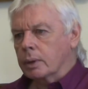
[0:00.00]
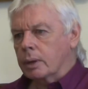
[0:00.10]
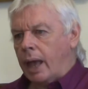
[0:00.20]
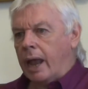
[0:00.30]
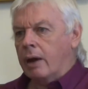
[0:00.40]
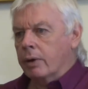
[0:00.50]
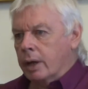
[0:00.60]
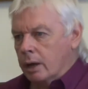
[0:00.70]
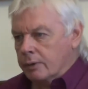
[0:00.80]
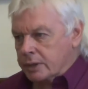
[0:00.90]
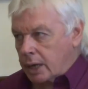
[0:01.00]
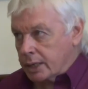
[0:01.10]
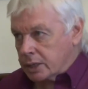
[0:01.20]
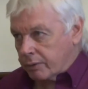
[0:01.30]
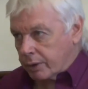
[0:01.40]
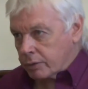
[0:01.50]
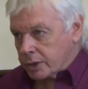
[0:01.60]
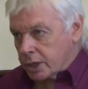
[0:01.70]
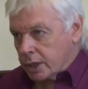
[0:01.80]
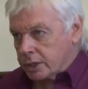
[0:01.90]
area of scientific
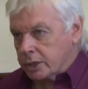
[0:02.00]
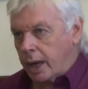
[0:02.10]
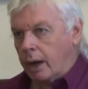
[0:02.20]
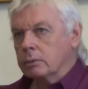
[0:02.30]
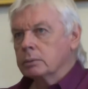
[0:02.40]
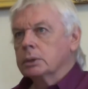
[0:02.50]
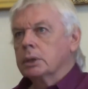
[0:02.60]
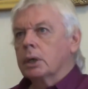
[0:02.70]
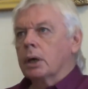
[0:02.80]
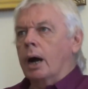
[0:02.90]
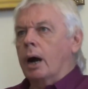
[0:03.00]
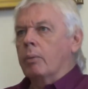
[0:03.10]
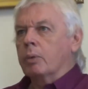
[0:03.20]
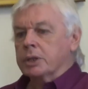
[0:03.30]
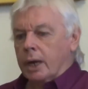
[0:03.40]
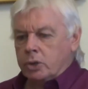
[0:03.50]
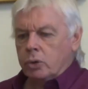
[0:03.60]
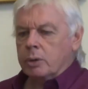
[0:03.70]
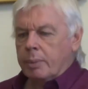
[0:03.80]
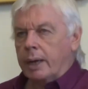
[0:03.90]
research now which I
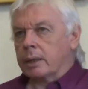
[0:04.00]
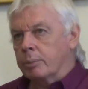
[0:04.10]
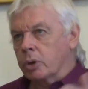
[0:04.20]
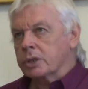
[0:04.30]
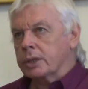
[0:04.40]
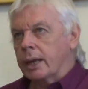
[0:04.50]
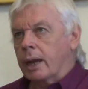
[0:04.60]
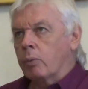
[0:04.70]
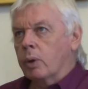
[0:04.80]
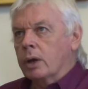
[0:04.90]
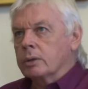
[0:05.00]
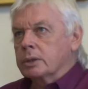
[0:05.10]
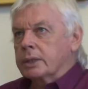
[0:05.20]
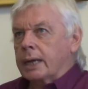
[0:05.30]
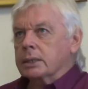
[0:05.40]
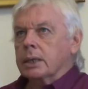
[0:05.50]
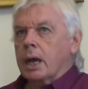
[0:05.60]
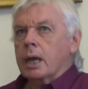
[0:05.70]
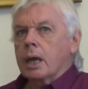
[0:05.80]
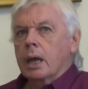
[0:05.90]
talk about in the books and will on
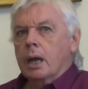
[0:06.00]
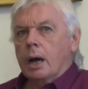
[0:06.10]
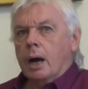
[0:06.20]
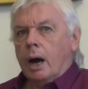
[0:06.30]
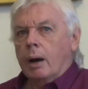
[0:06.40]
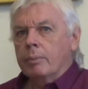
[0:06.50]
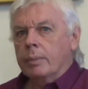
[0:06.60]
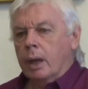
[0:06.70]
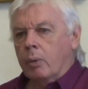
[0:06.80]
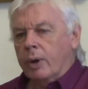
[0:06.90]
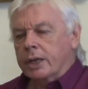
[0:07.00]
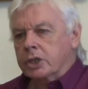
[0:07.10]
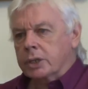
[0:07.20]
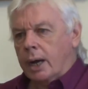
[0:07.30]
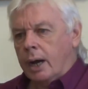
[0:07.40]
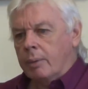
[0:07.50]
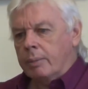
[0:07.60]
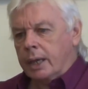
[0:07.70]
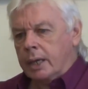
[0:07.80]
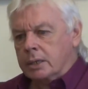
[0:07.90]
Saturday, which
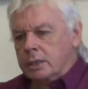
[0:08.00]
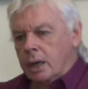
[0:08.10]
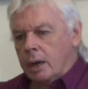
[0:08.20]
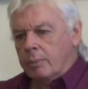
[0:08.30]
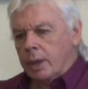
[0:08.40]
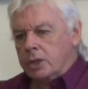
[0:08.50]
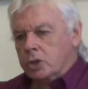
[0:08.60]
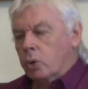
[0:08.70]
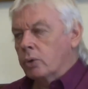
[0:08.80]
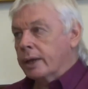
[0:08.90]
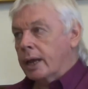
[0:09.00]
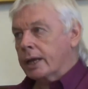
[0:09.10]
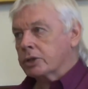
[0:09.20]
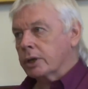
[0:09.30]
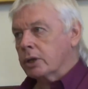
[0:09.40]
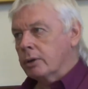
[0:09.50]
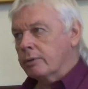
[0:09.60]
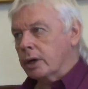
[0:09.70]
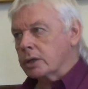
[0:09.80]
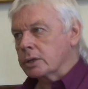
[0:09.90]
is called the electric
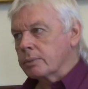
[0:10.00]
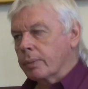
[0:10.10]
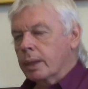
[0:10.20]
universe.